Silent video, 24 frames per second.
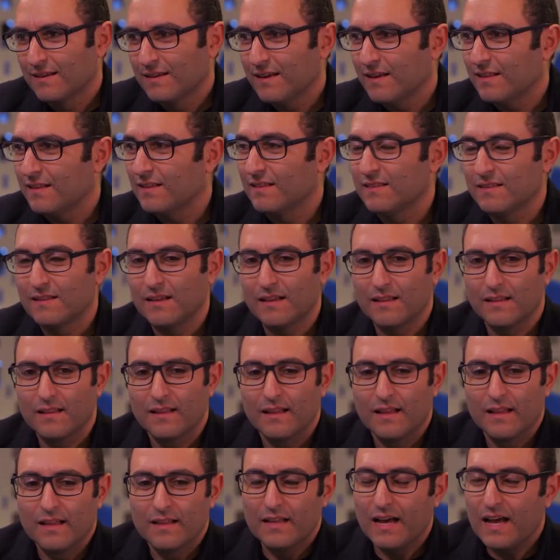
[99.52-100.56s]
Yeah,
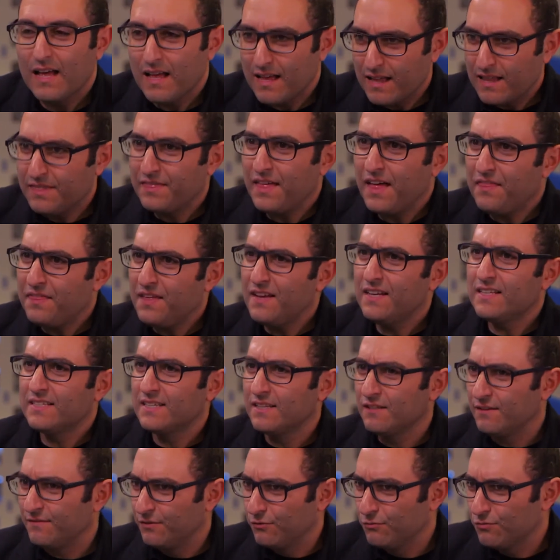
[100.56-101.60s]
I think it's
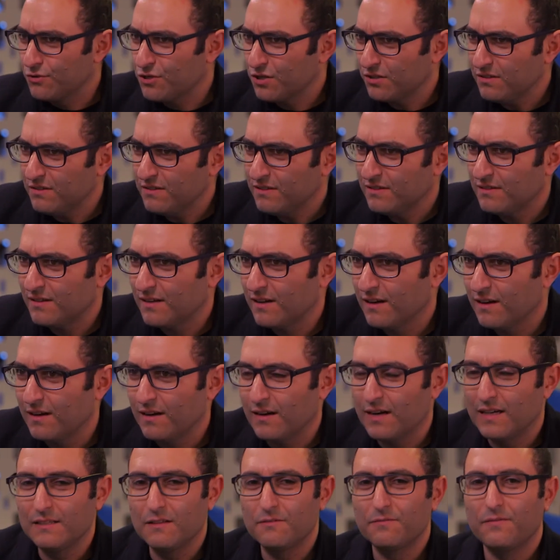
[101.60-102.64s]
an evolution,
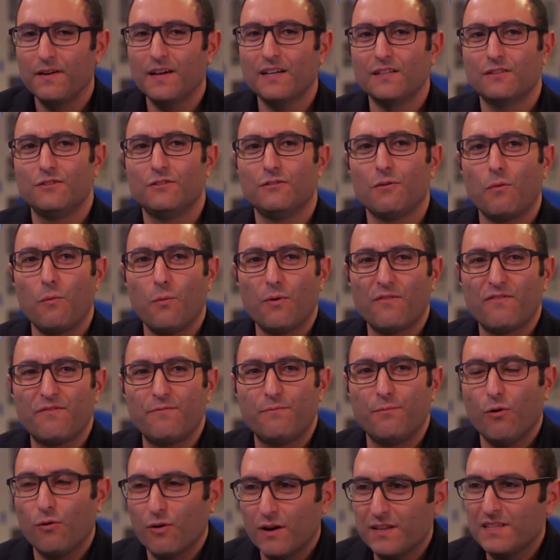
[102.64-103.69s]
and in fact, we've
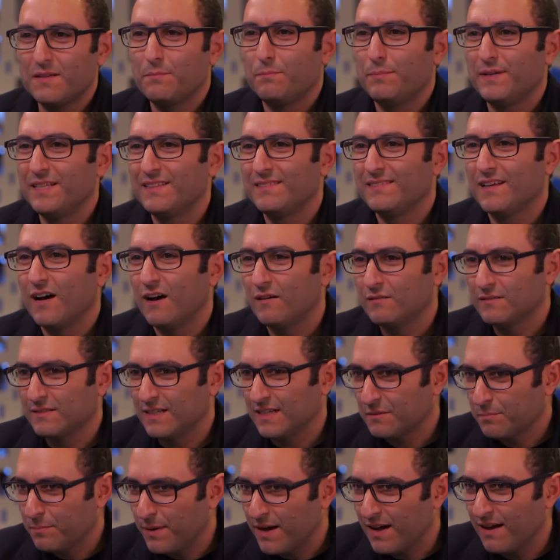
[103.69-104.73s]
already been down
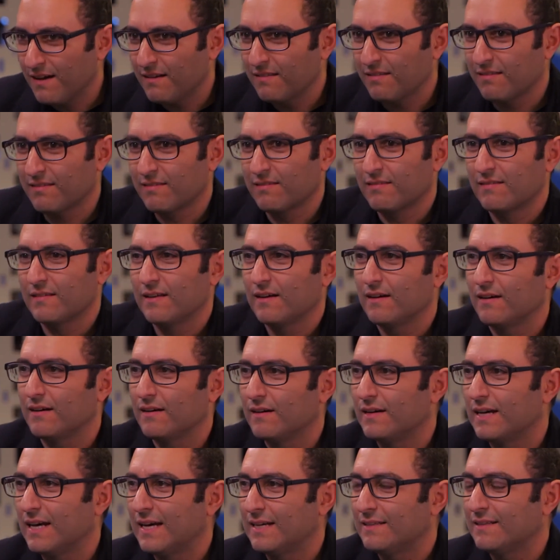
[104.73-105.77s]
that path,
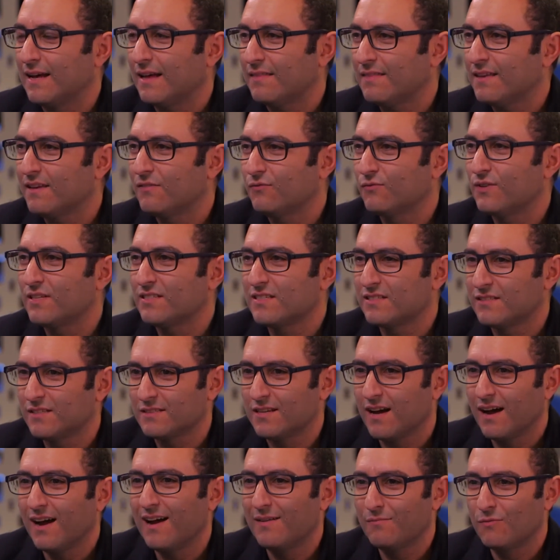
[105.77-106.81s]
and I think this is the
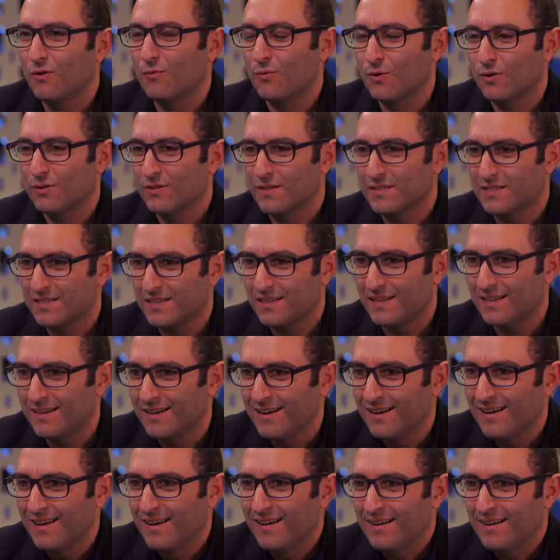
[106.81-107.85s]
time where we're going to see,